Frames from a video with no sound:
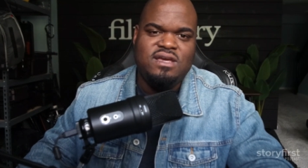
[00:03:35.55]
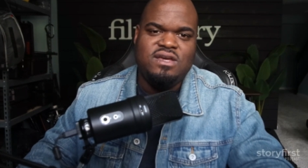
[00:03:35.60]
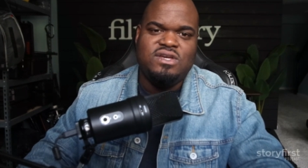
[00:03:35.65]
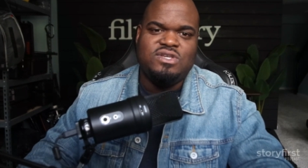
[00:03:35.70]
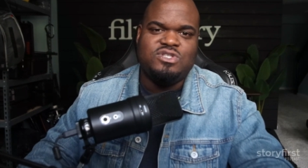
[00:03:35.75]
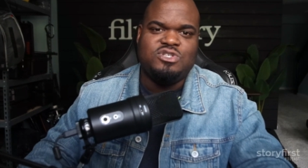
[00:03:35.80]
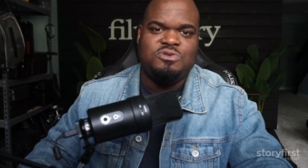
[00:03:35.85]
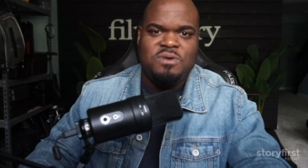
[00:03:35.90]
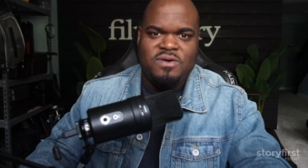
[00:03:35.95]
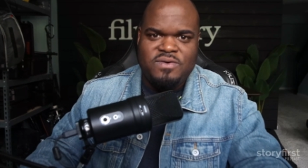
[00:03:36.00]

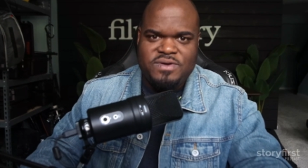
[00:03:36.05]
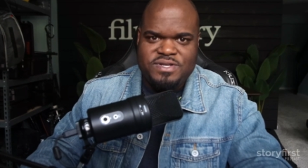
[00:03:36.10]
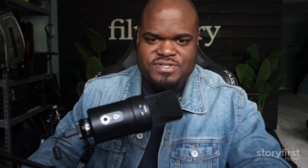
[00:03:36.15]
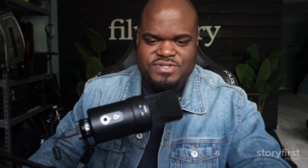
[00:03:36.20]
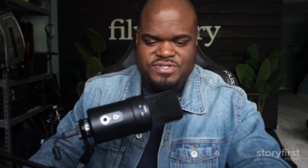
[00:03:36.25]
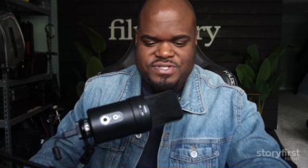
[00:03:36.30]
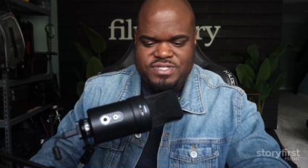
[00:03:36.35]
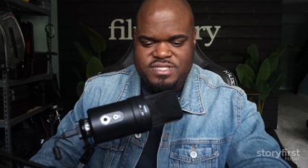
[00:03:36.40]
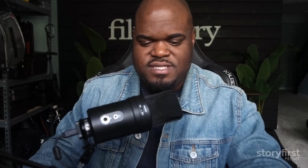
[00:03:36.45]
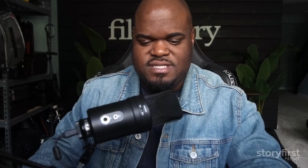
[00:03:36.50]
So in my
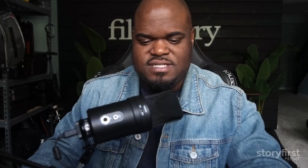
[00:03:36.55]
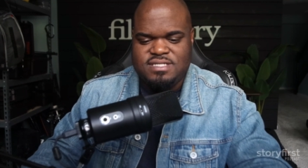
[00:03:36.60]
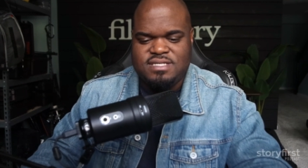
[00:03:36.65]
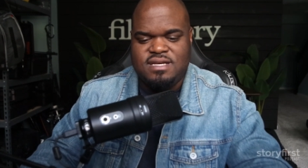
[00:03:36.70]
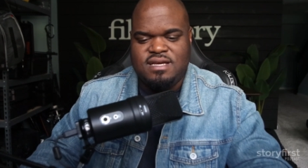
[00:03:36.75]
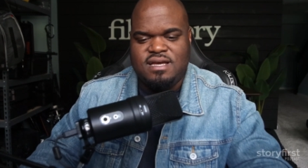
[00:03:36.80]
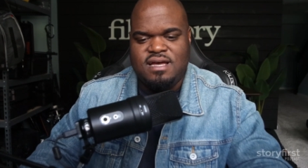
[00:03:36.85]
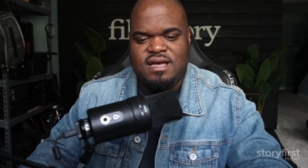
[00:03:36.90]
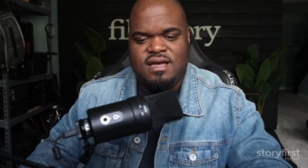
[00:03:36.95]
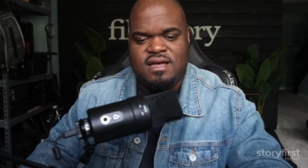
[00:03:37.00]
research in this,
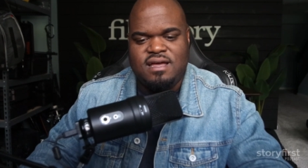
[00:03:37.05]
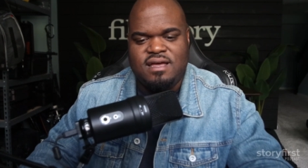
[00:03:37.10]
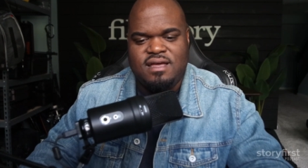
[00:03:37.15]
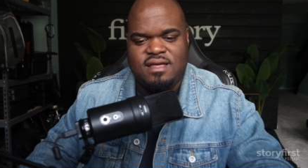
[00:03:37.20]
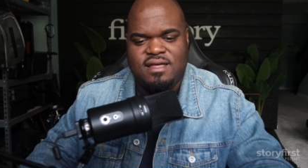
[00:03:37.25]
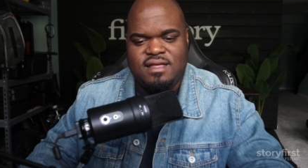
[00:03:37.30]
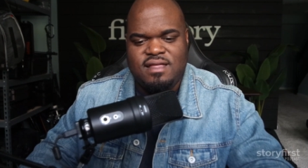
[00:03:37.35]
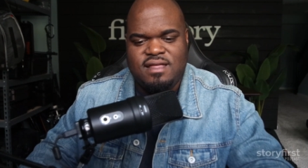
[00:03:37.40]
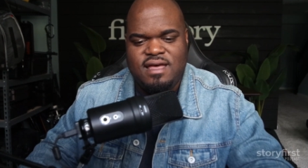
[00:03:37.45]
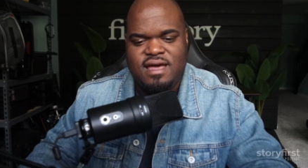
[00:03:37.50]

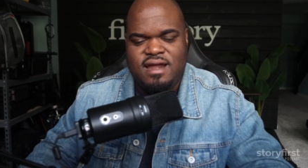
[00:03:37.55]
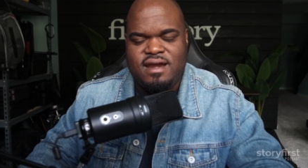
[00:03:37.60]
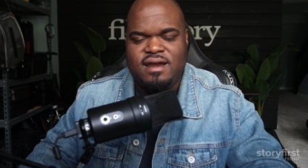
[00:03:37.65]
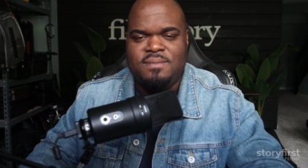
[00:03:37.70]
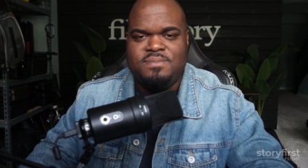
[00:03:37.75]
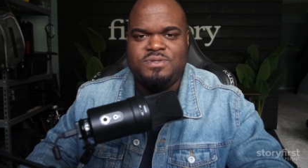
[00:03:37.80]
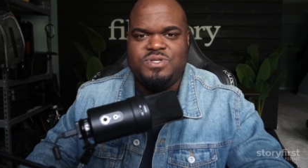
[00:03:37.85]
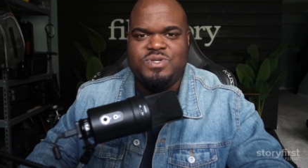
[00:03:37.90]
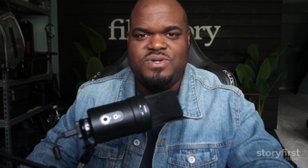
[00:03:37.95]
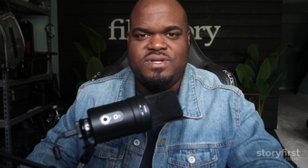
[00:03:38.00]
I had an
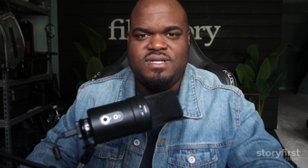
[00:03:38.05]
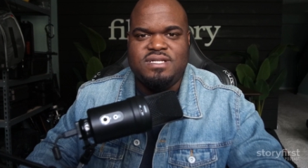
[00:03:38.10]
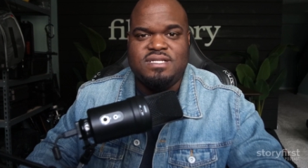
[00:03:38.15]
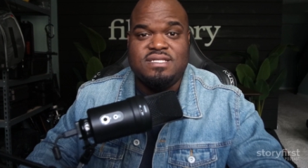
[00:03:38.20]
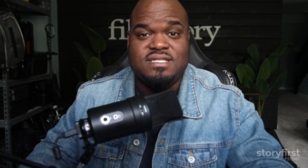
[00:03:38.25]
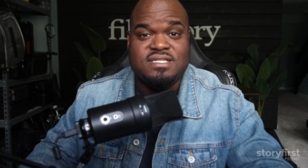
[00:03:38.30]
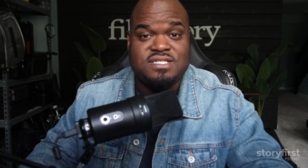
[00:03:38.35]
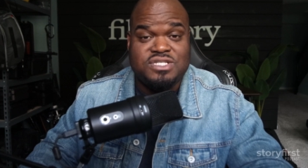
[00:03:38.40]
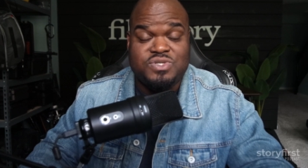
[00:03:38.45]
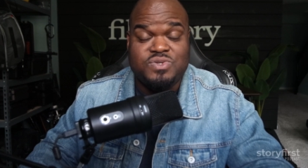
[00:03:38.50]
opportunity to
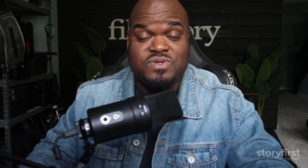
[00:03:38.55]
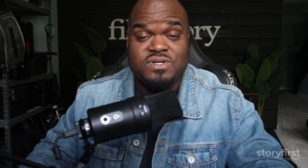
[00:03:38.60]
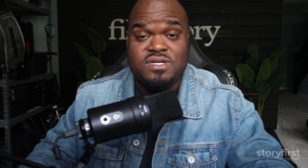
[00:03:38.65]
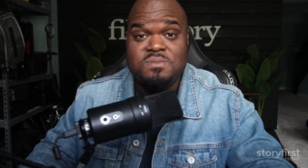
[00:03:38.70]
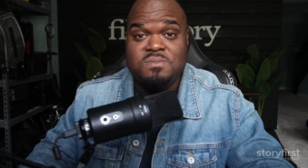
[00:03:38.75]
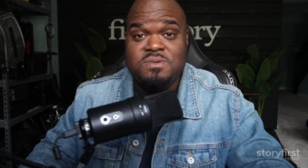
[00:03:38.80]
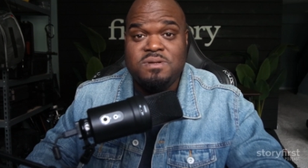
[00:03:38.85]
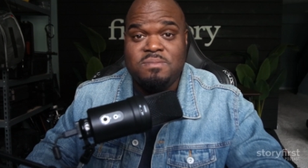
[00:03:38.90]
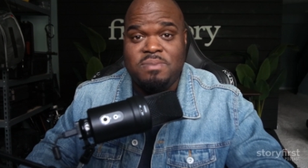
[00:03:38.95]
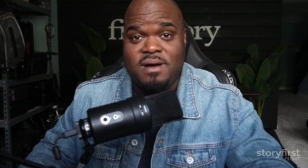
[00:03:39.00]
listen to a
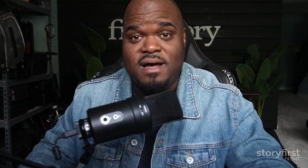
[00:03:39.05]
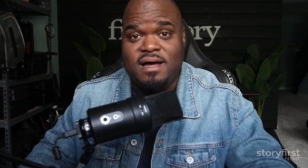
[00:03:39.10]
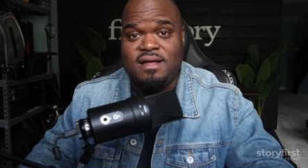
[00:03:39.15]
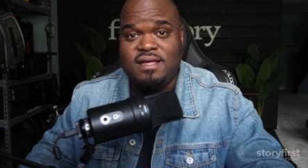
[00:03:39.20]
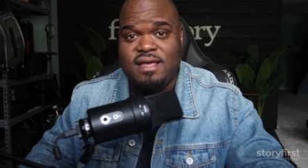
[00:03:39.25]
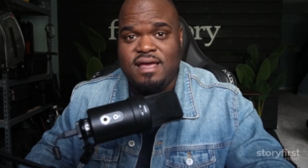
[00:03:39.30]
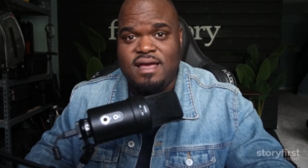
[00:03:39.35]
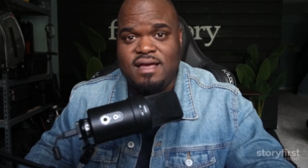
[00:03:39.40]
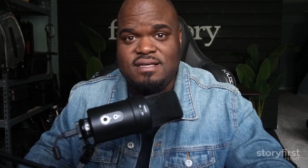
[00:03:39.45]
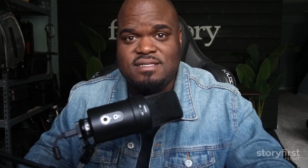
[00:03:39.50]
good bit of
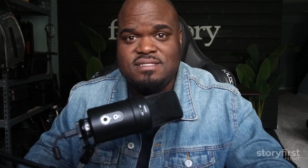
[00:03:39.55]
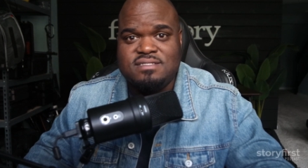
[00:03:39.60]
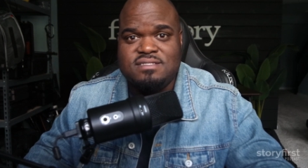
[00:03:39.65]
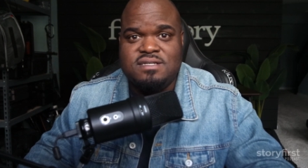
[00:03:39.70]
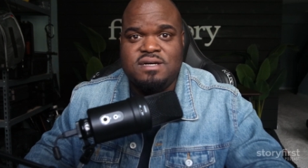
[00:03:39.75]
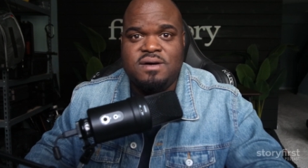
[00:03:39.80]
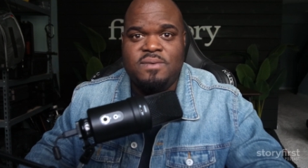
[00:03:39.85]
podcasts.